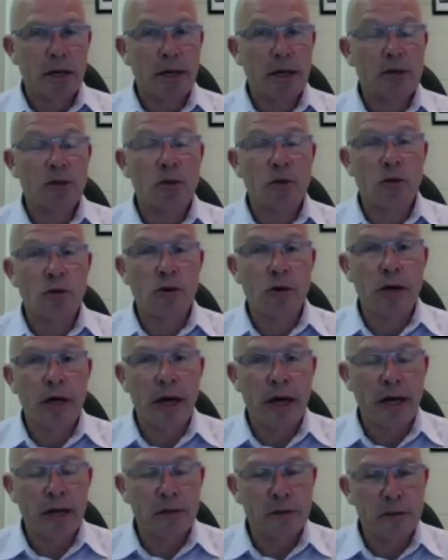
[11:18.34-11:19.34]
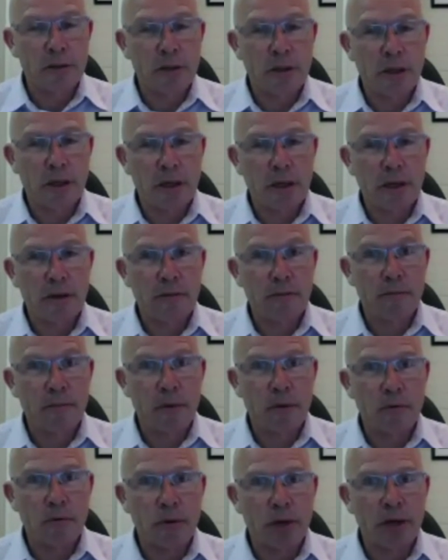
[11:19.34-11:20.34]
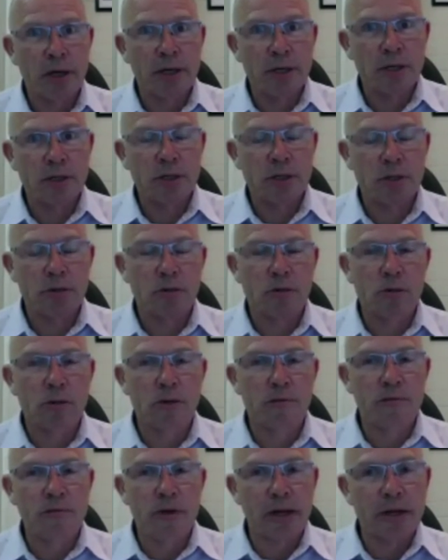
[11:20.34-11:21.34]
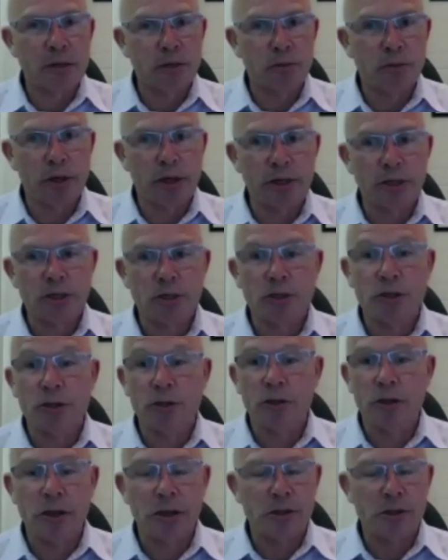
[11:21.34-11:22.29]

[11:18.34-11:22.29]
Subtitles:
get your account released and all the funds released to you.